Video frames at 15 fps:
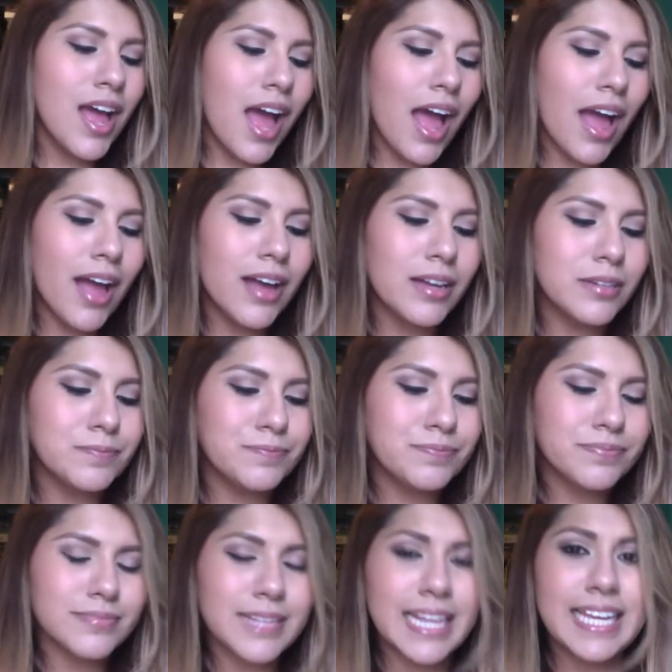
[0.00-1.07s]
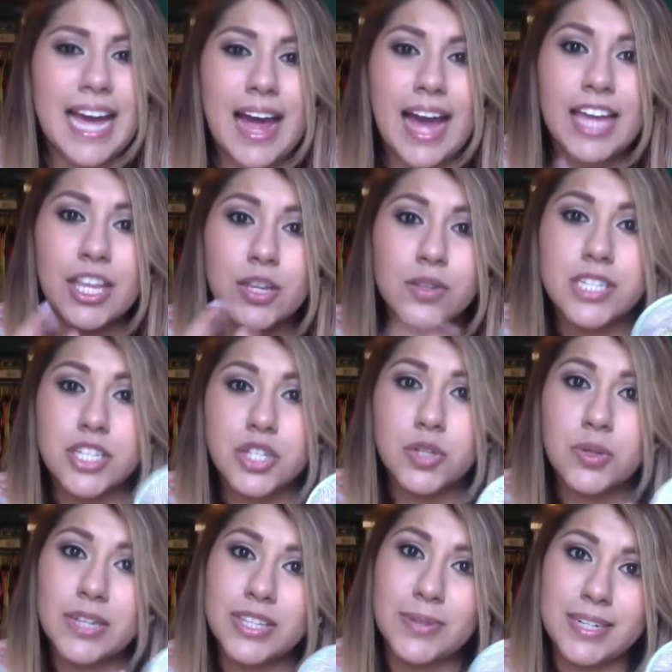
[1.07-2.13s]
yeah, I use it
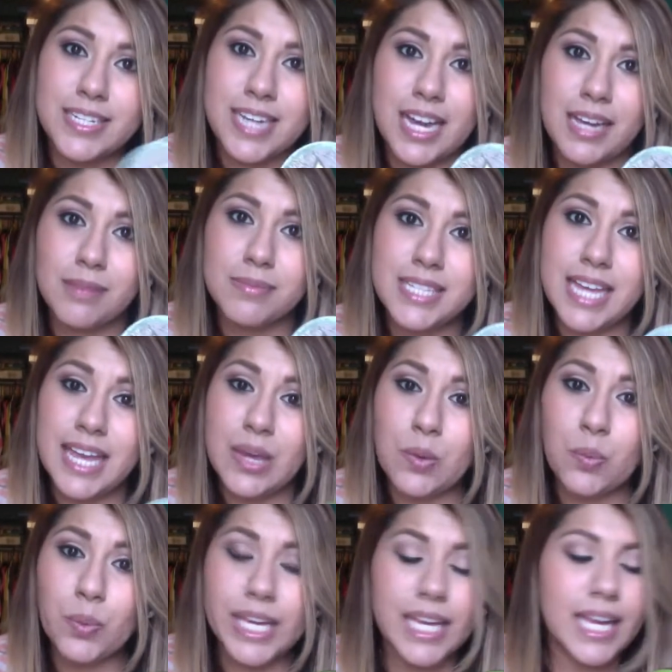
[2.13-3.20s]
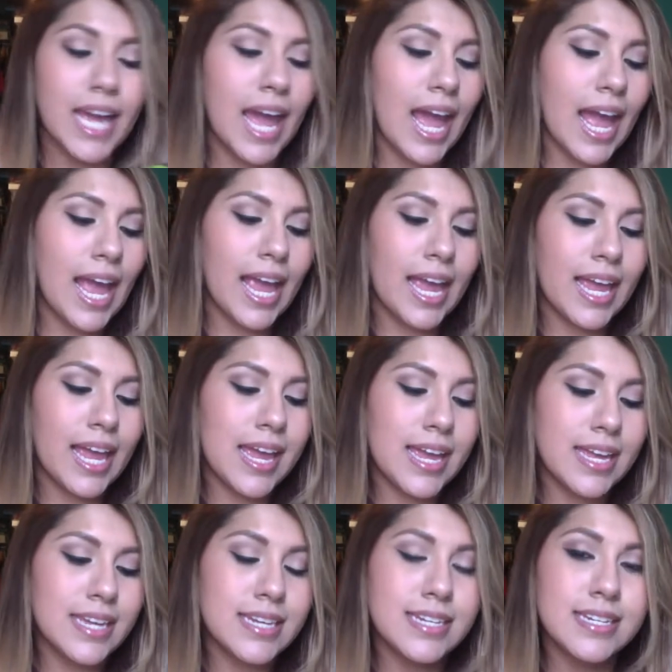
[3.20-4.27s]
2 to 3 times a week,
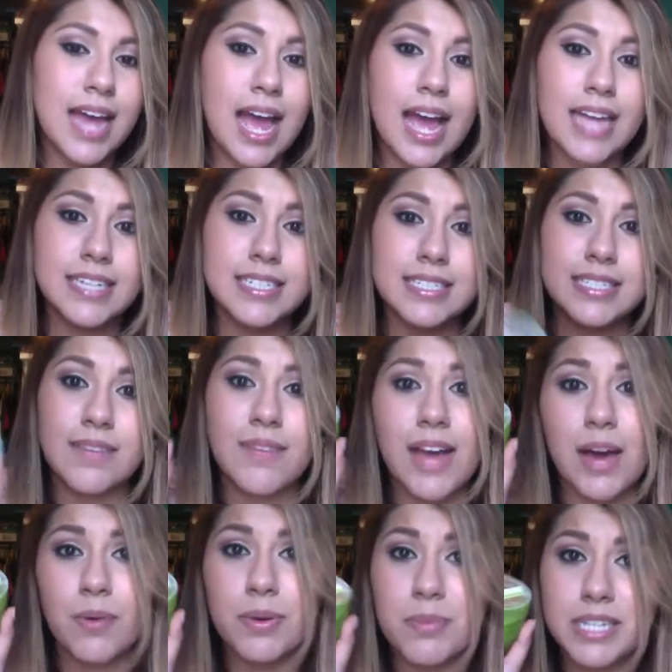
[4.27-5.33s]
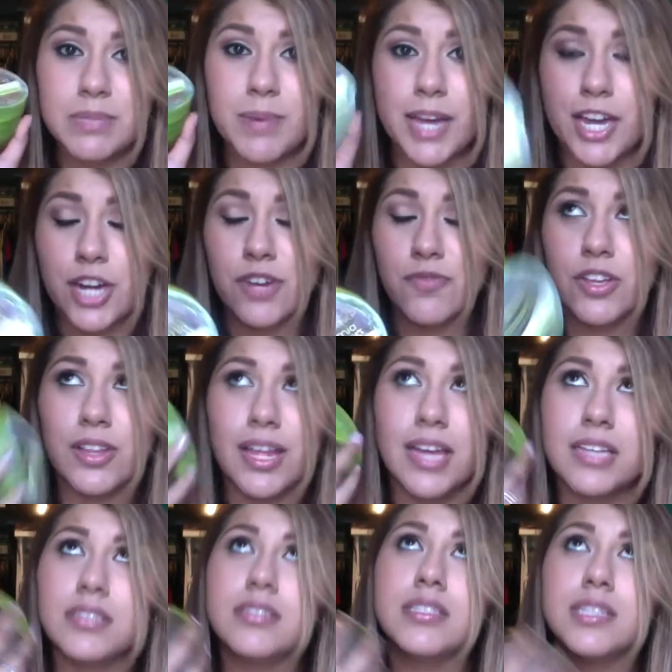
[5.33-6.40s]
and I just love how it makes my hair feel
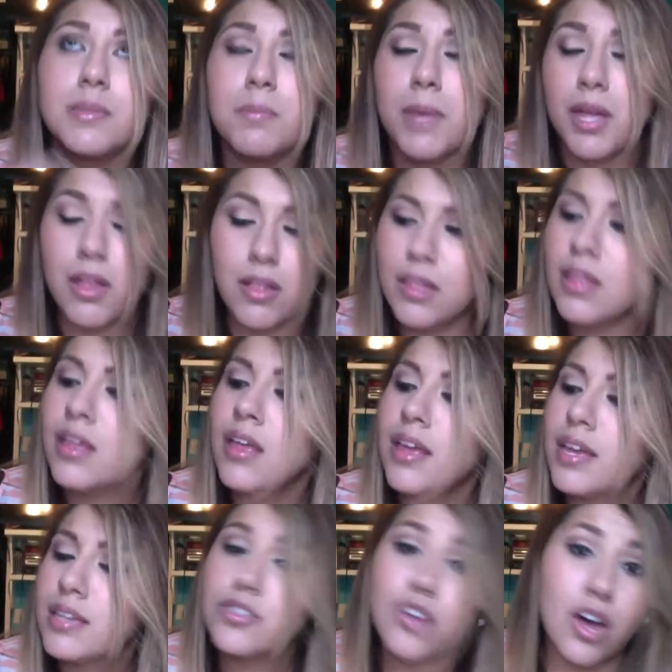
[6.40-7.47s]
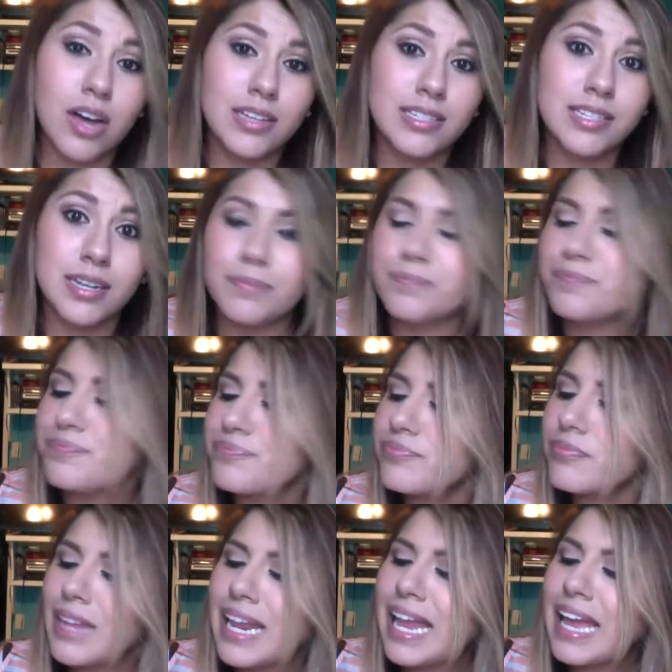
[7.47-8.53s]
and smell. It's awesome.
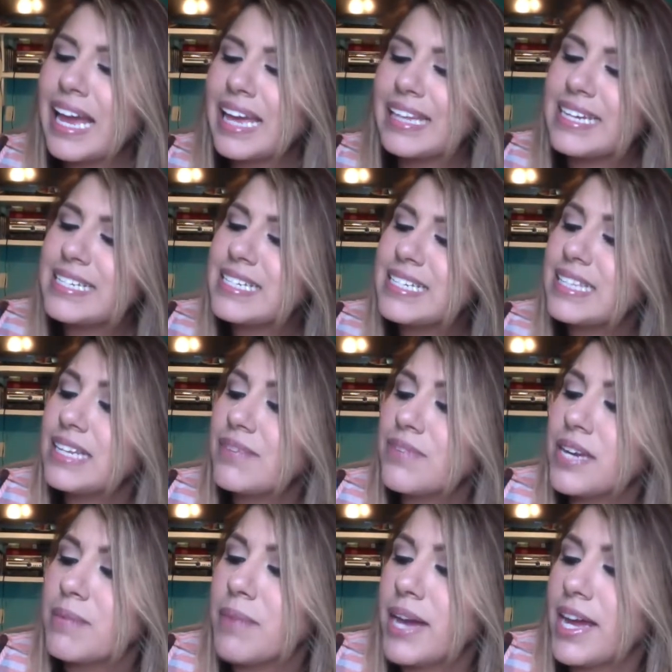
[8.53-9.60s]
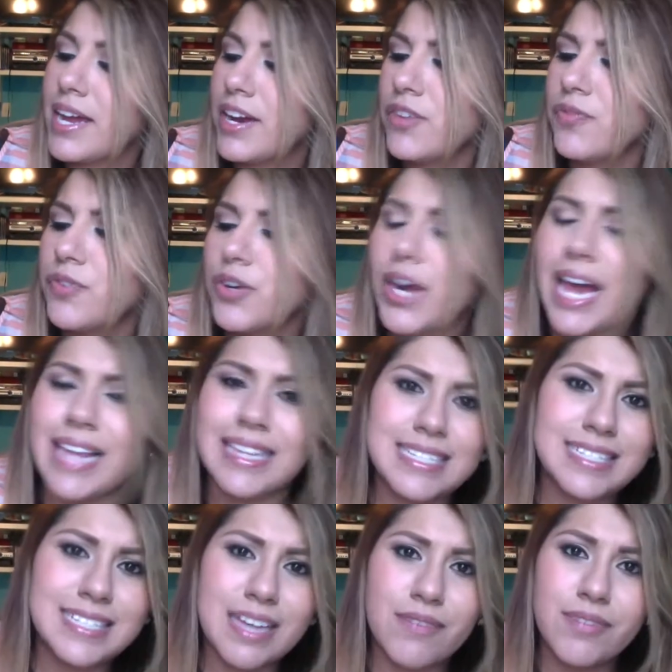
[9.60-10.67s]
I like to leave it in my hair for at
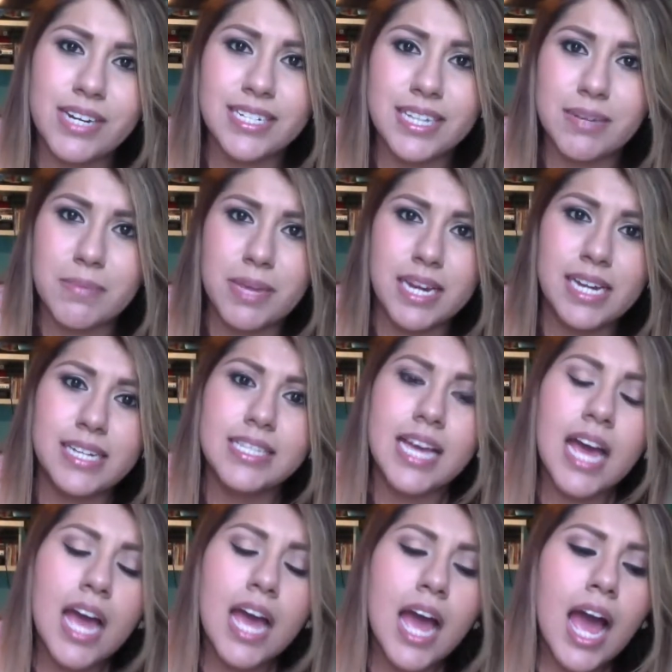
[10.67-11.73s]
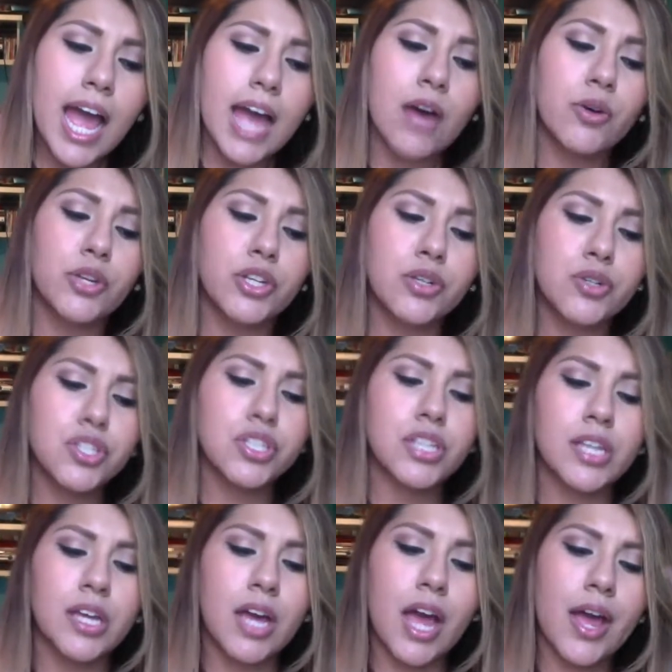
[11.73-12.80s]
least 7 to 10 minutes. I'll
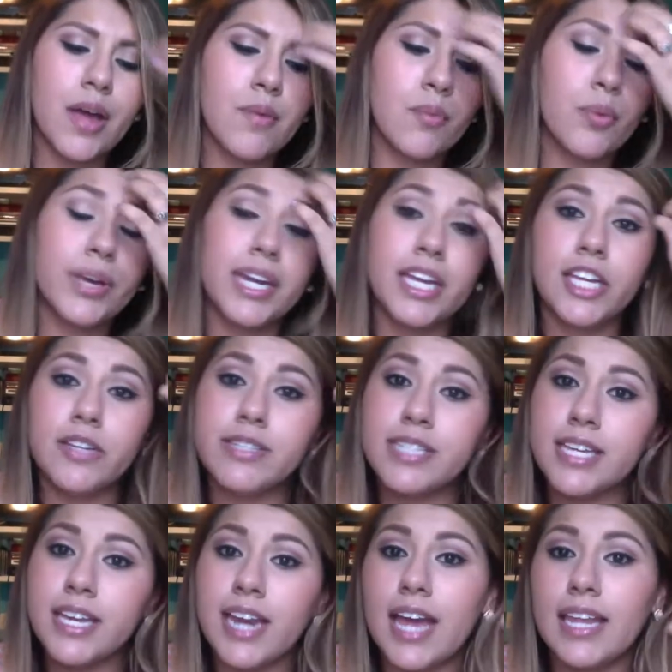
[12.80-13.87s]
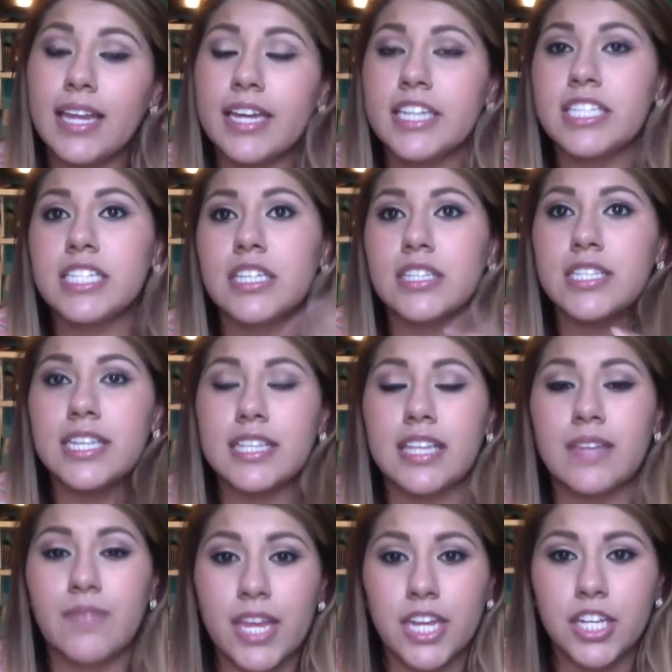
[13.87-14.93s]
usually, when I use it, I like to take the
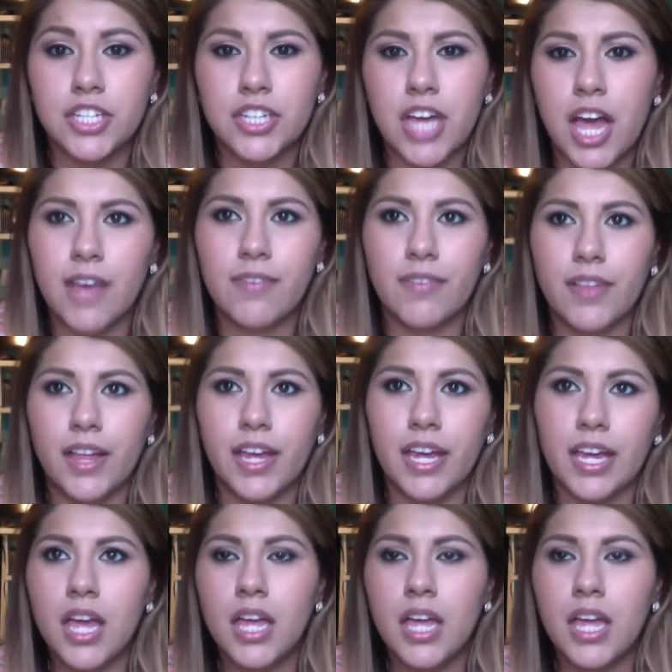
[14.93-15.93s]
advantage of like